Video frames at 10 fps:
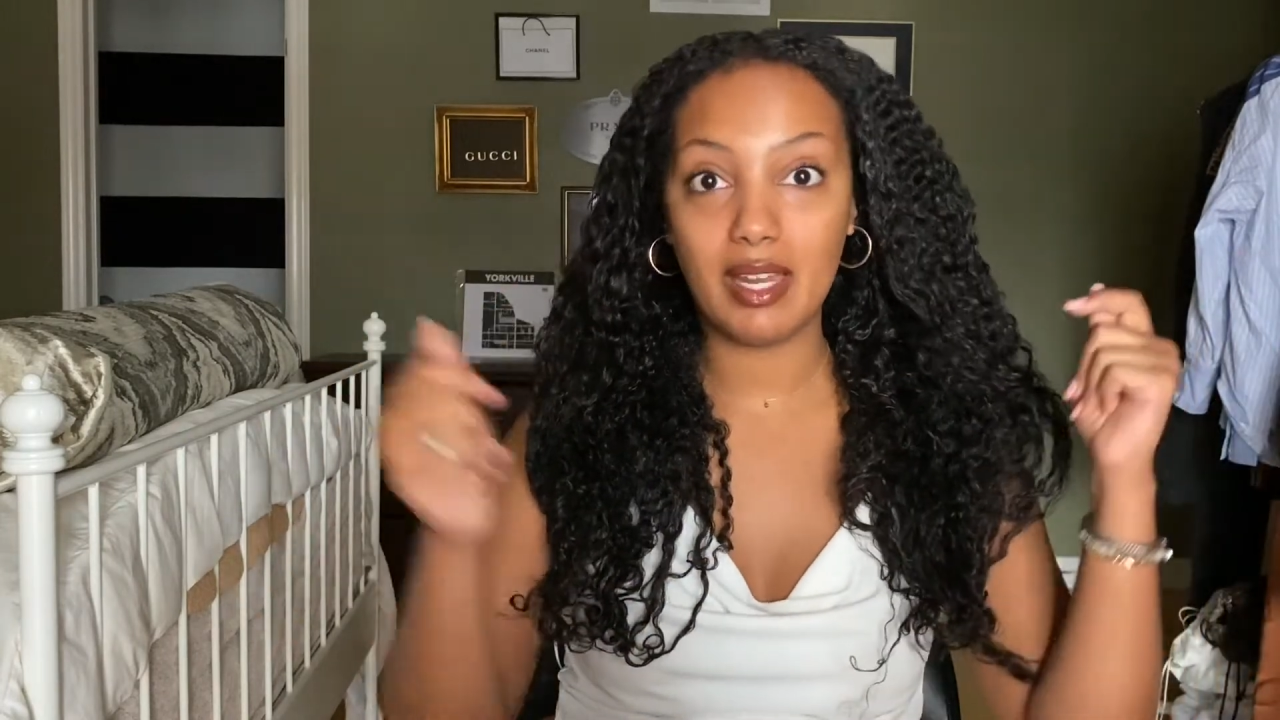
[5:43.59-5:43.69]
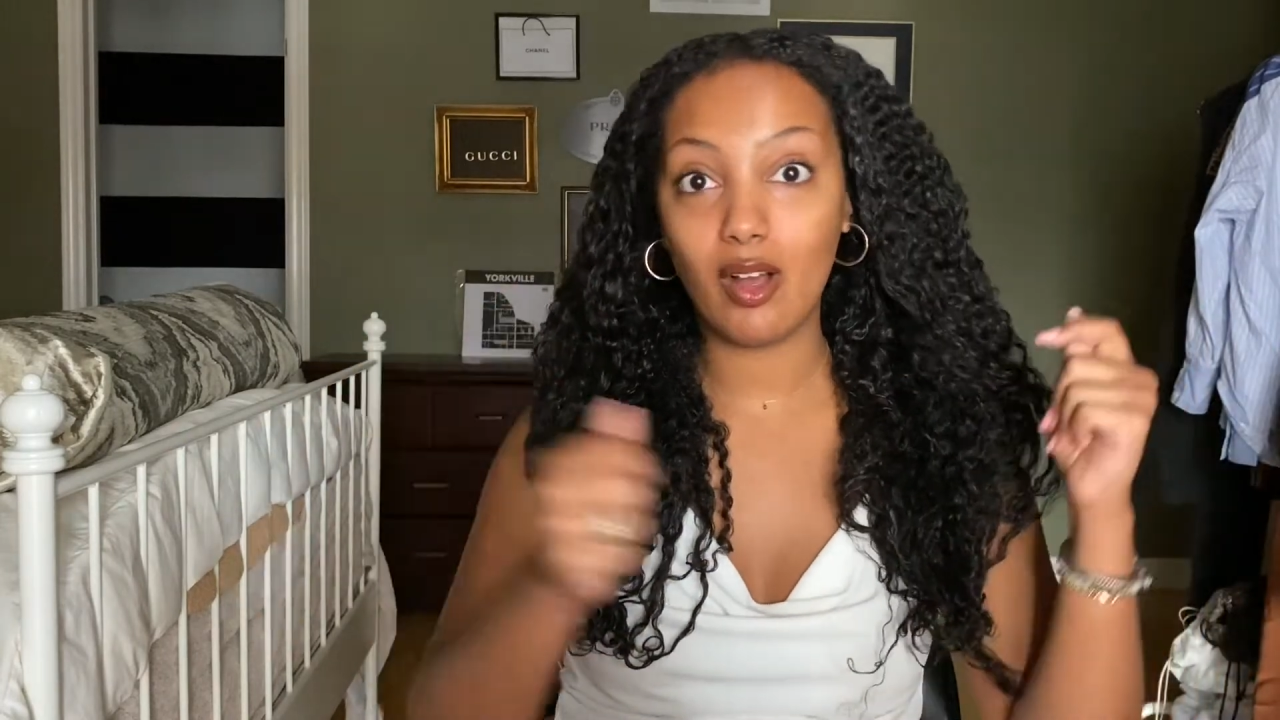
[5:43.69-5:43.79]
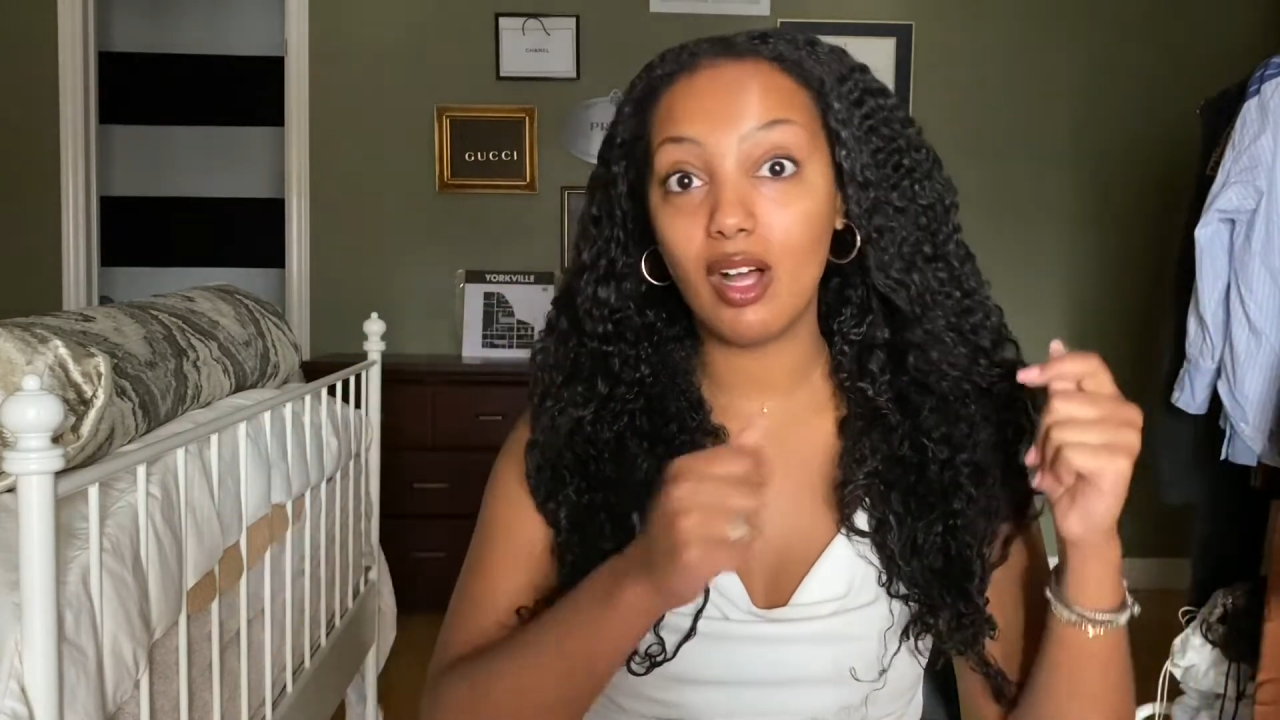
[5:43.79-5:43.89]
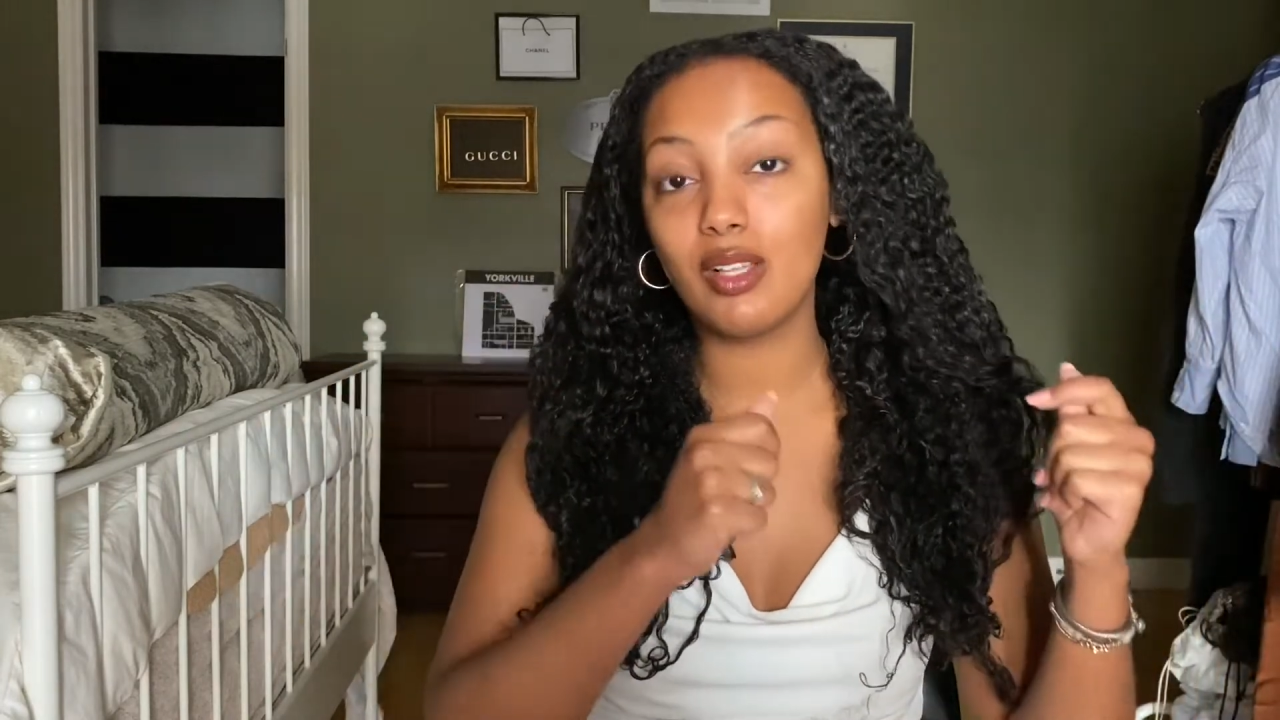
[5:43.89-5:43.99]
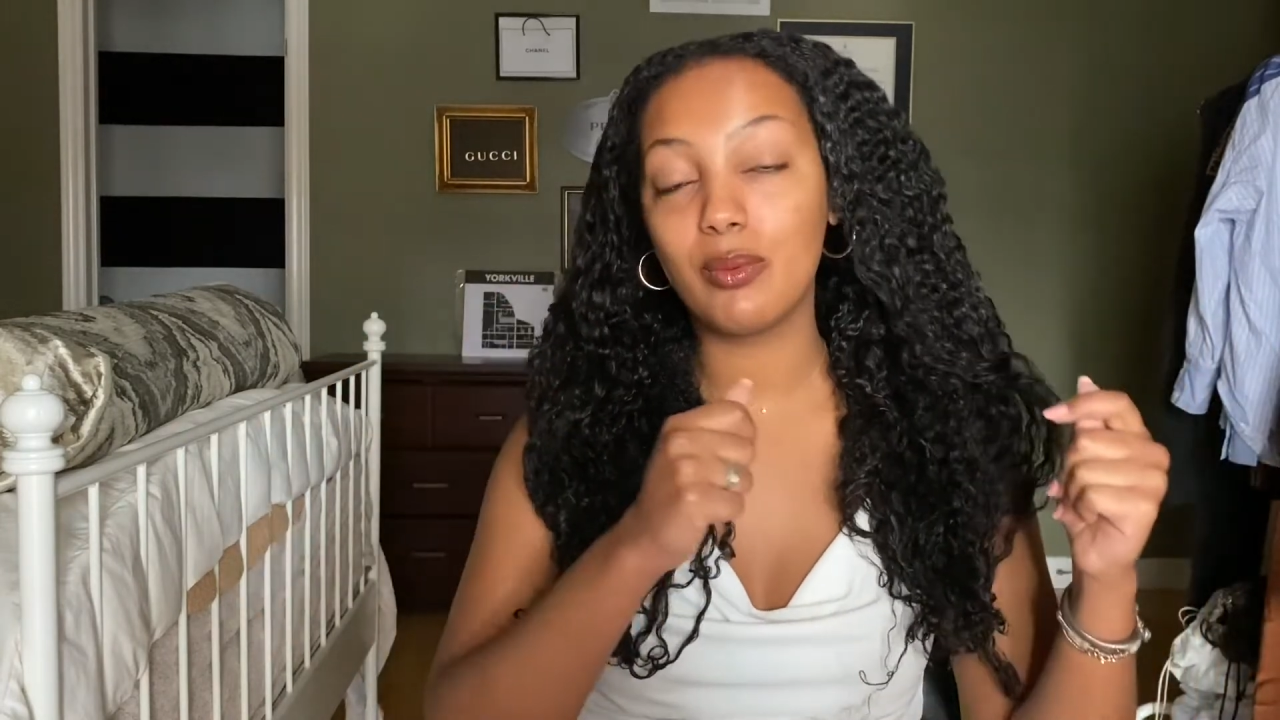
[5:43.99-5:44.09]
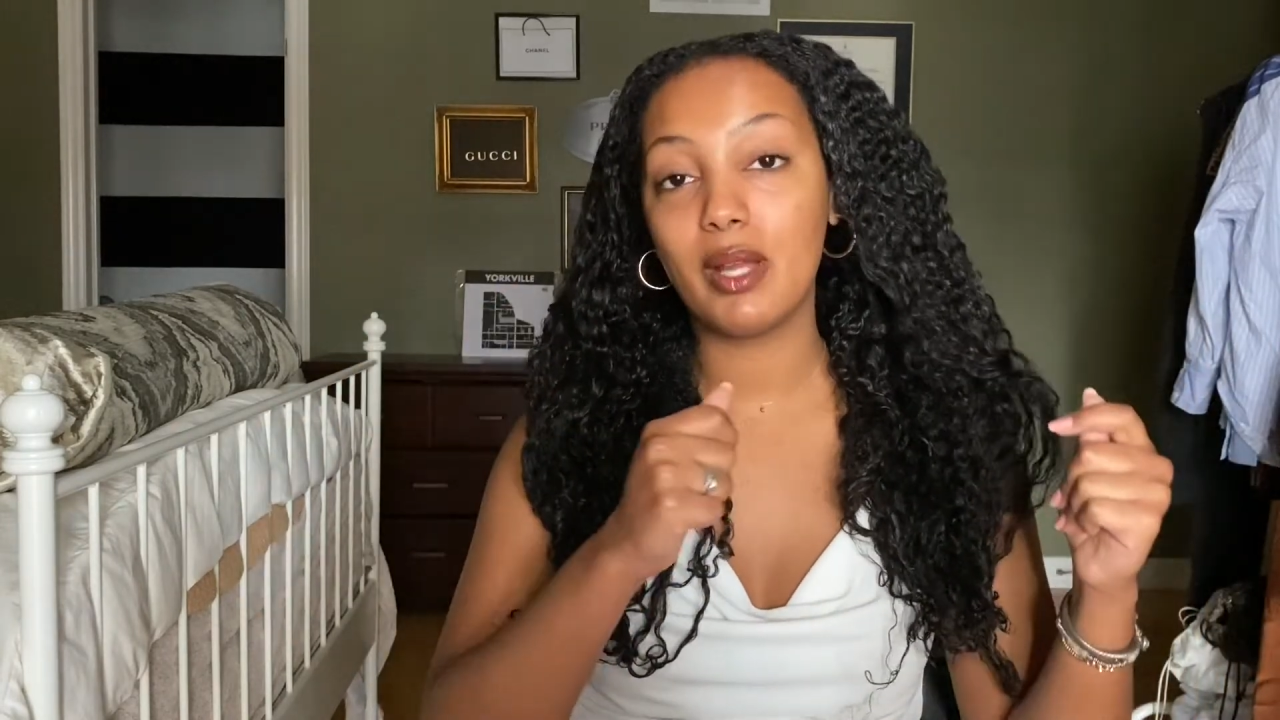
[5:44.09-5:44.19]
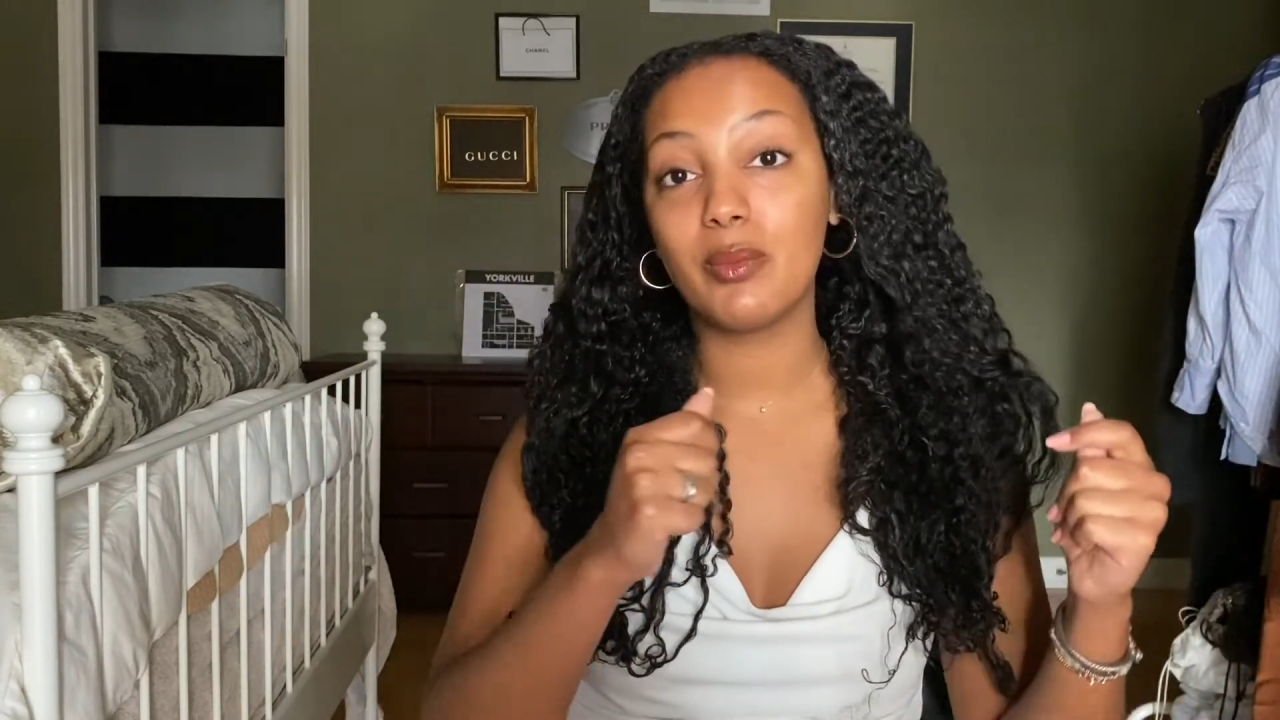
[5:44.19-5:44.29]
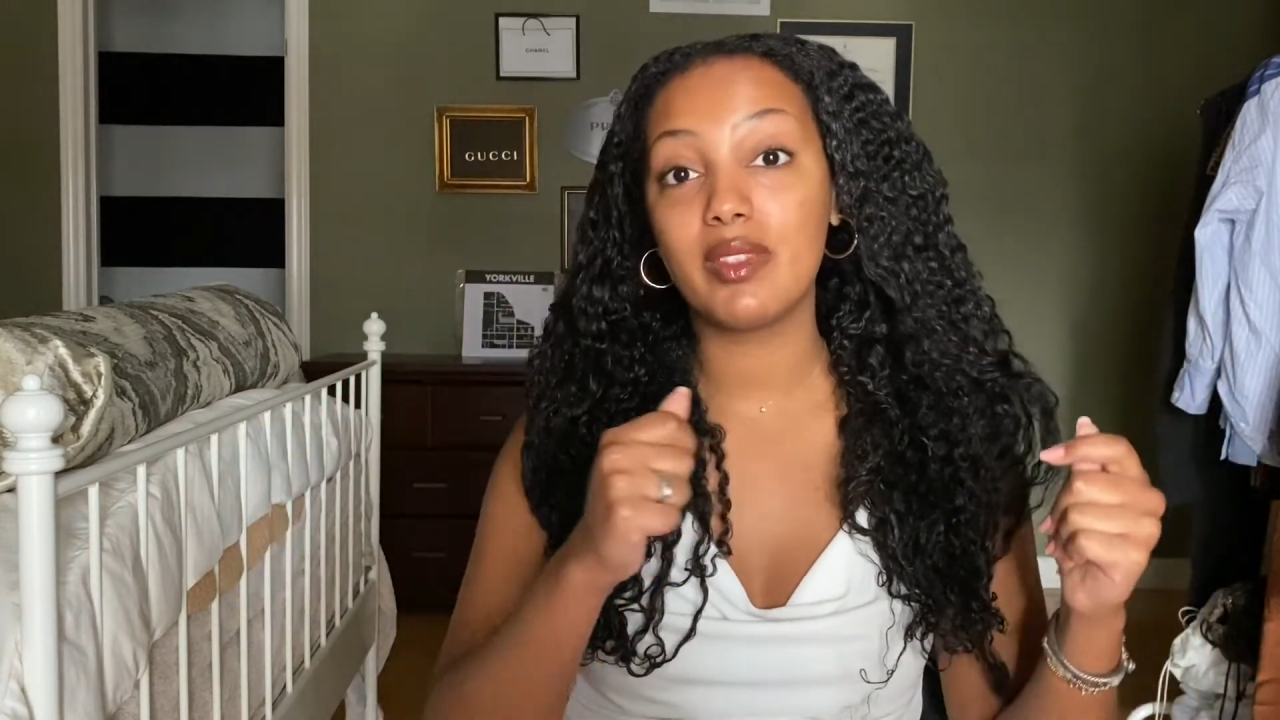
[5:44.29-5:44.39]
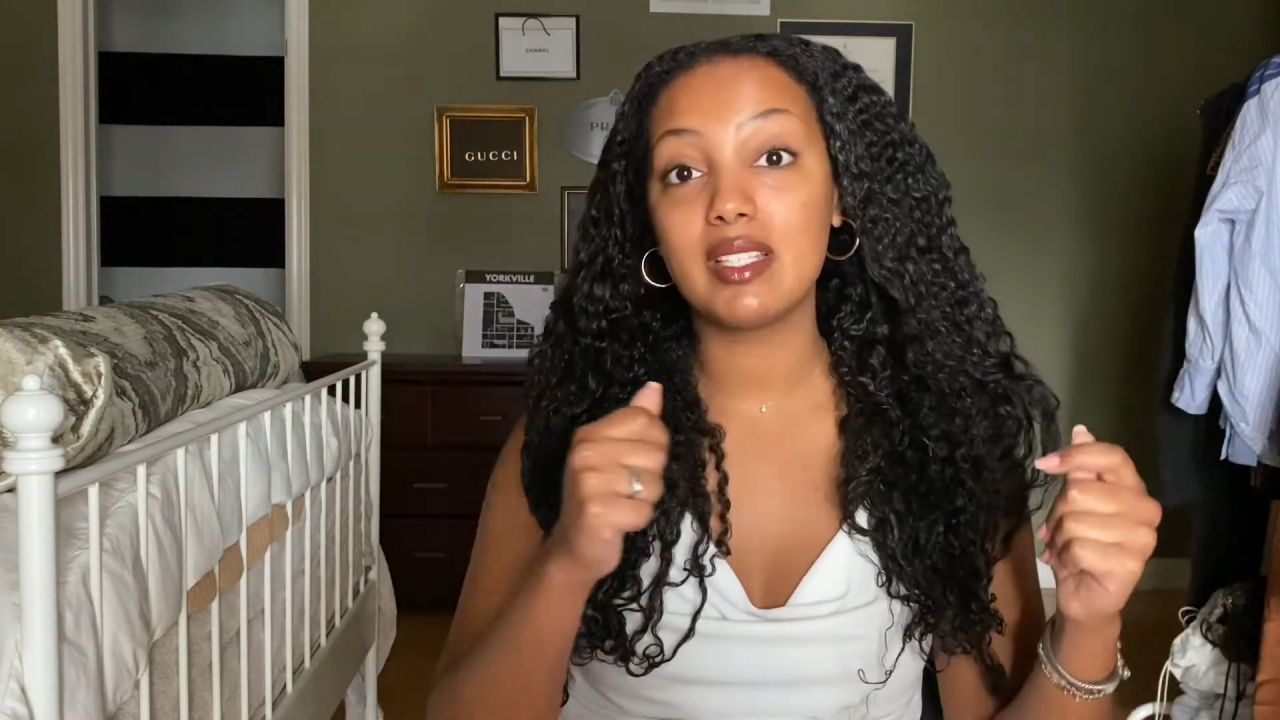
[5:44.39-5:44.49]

all around with a